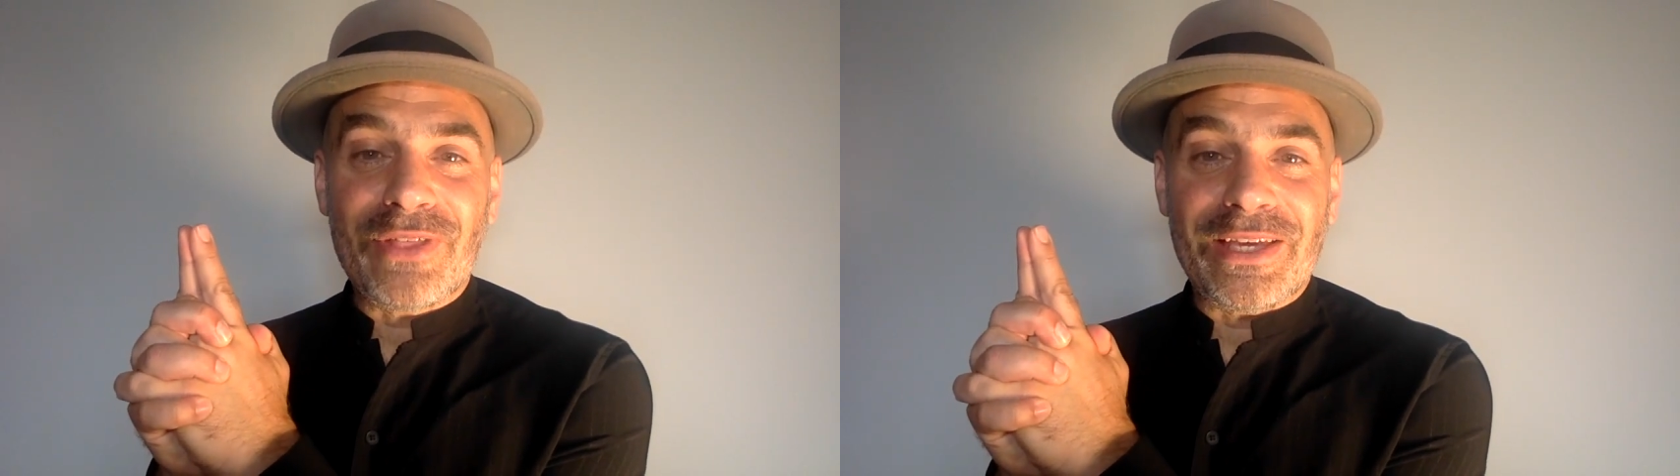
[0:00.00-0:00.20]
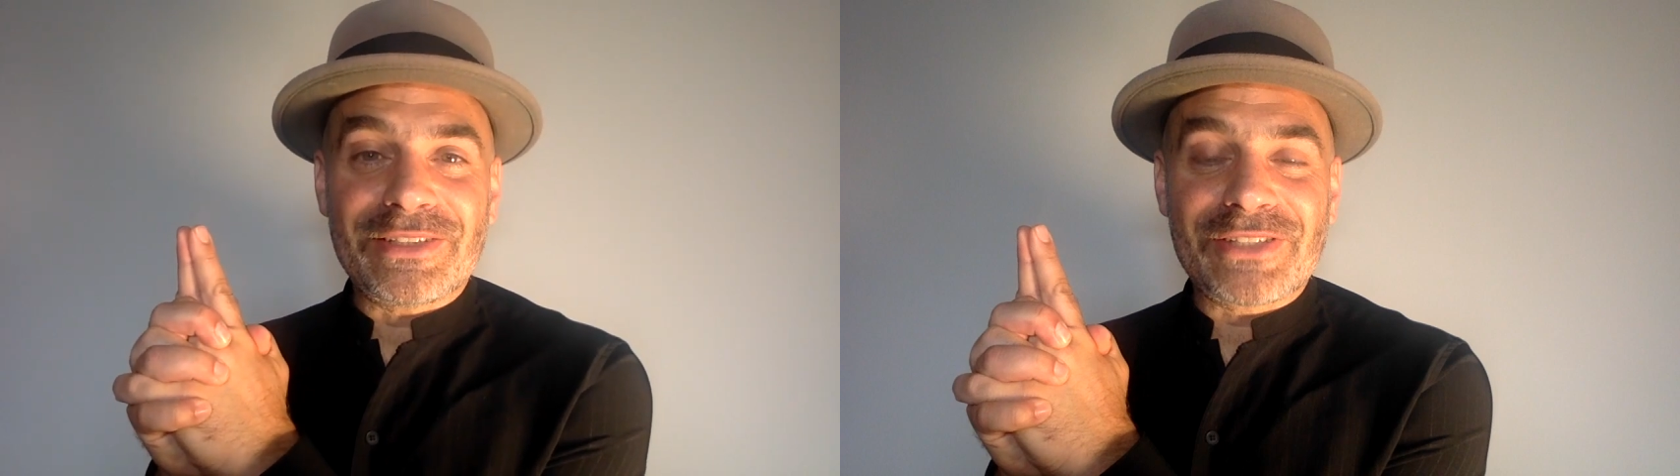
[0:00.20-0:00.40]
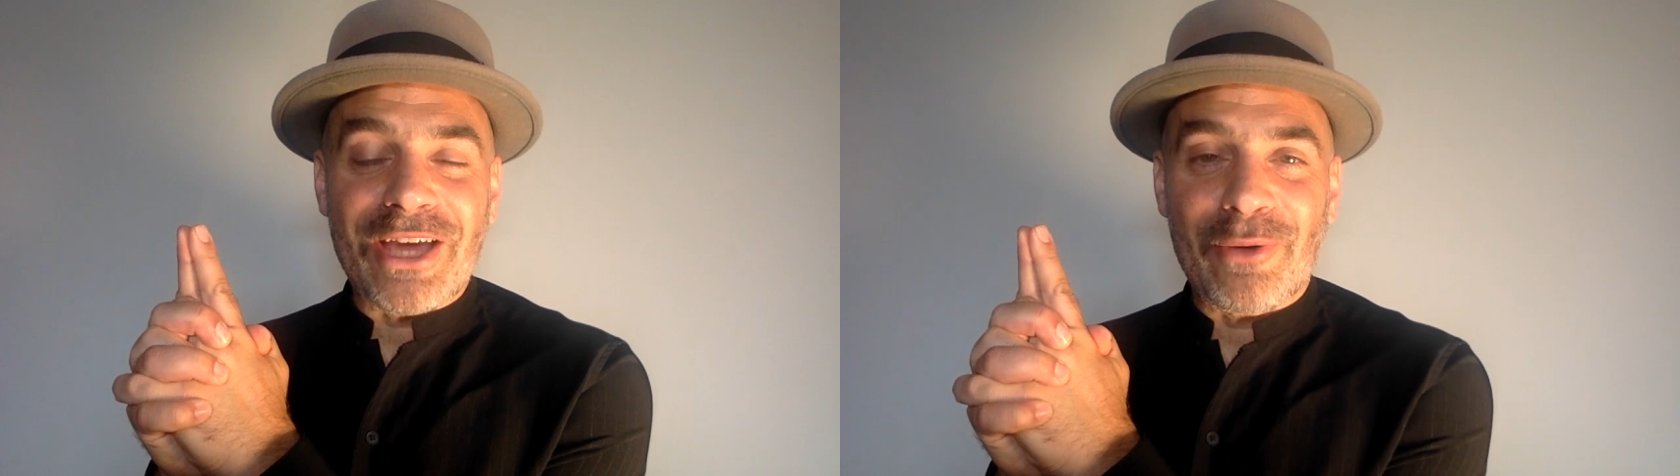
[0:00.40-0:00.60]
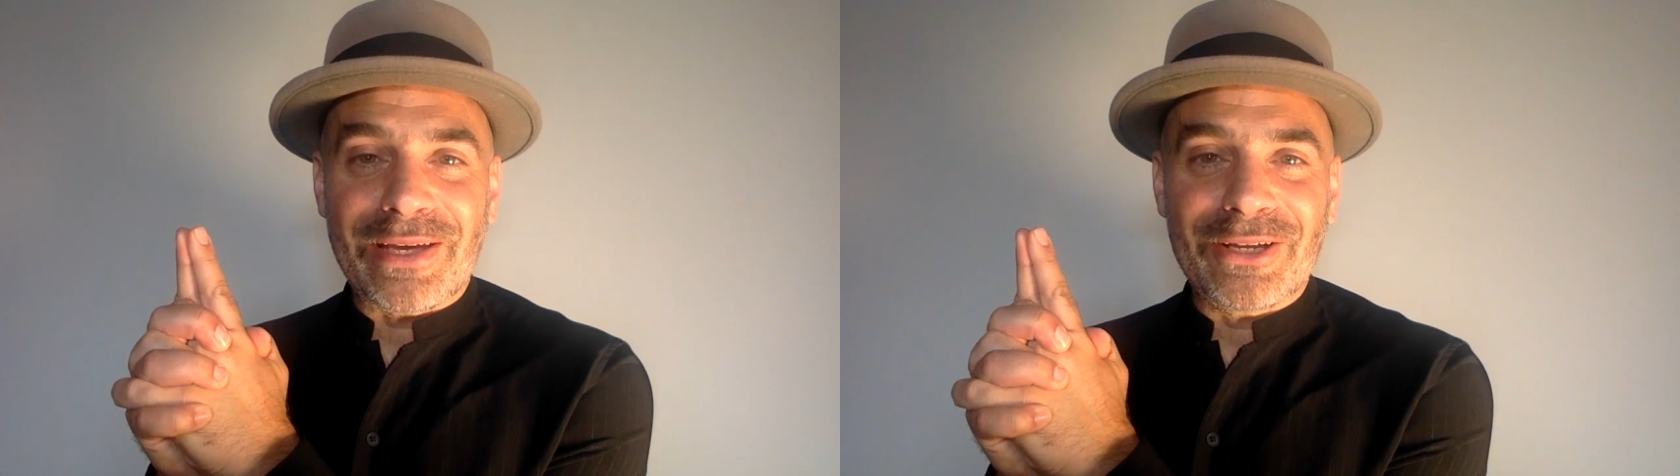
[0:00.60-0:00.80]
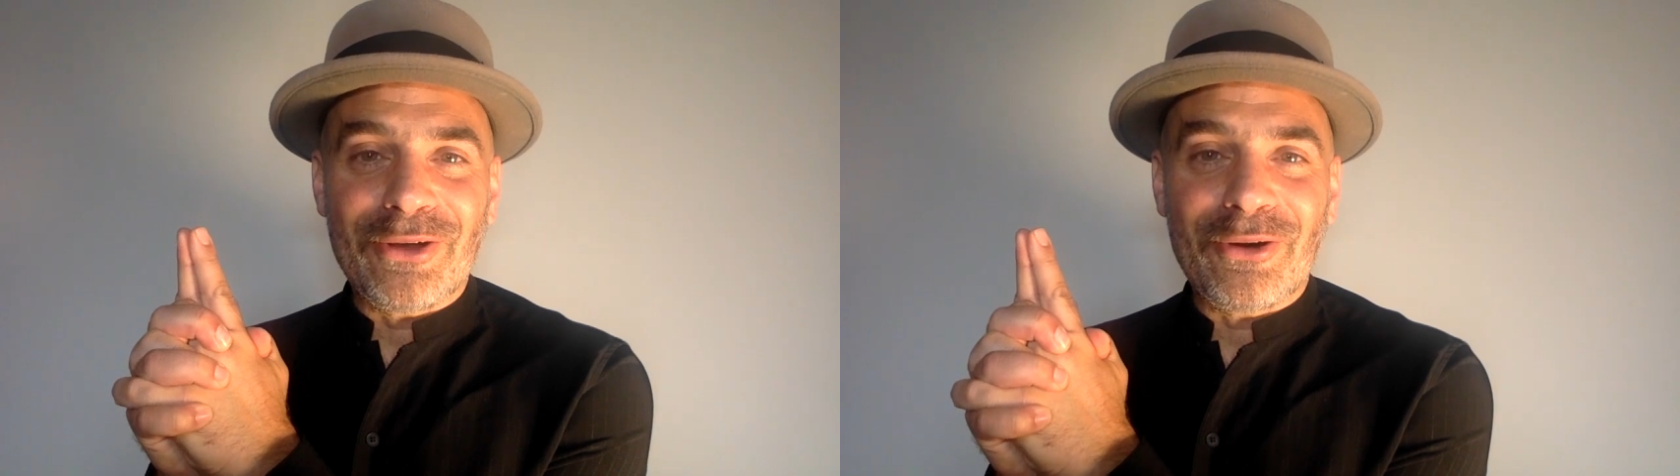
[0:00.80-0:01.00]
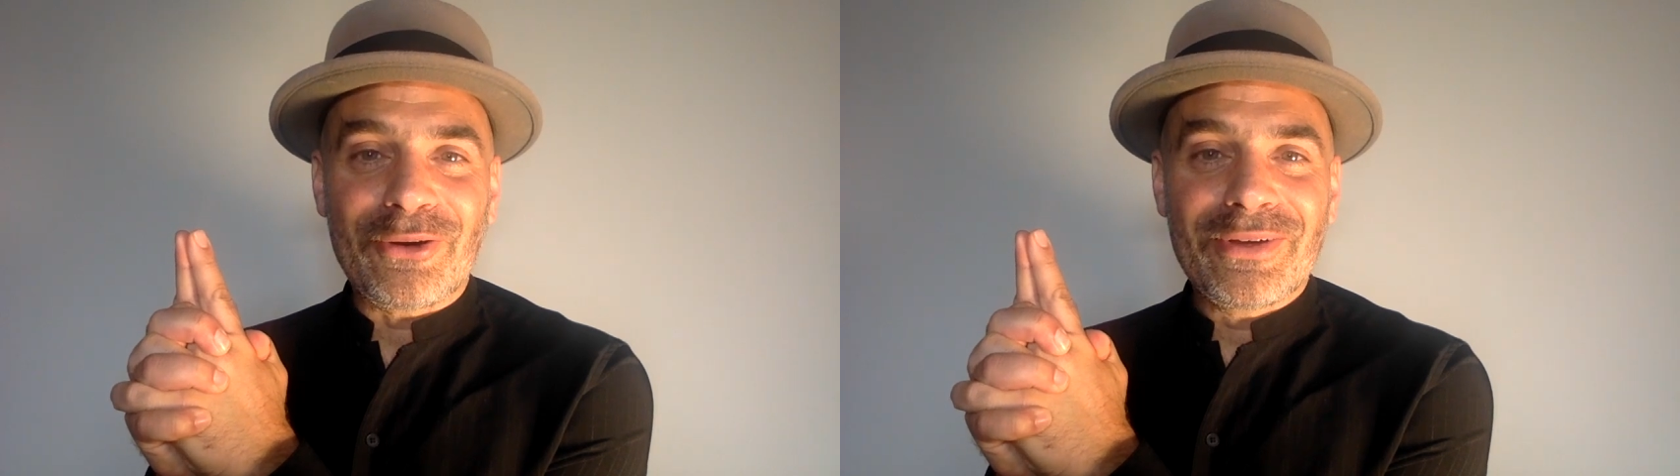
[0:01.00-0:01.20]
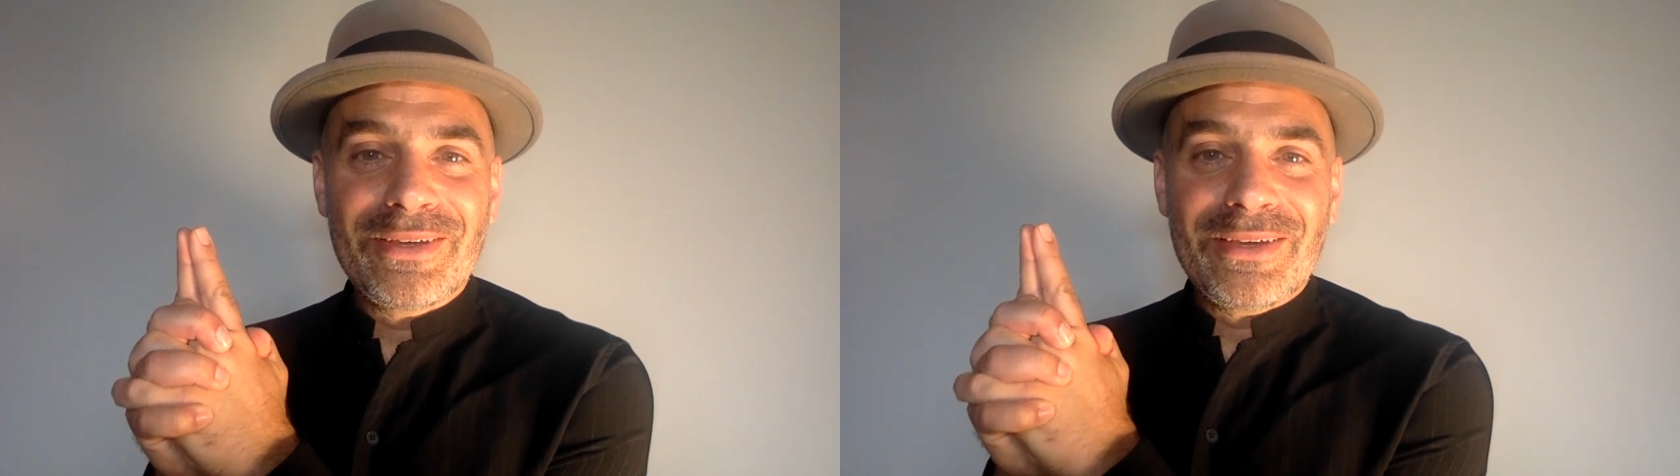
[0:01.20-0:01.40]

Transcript: things going along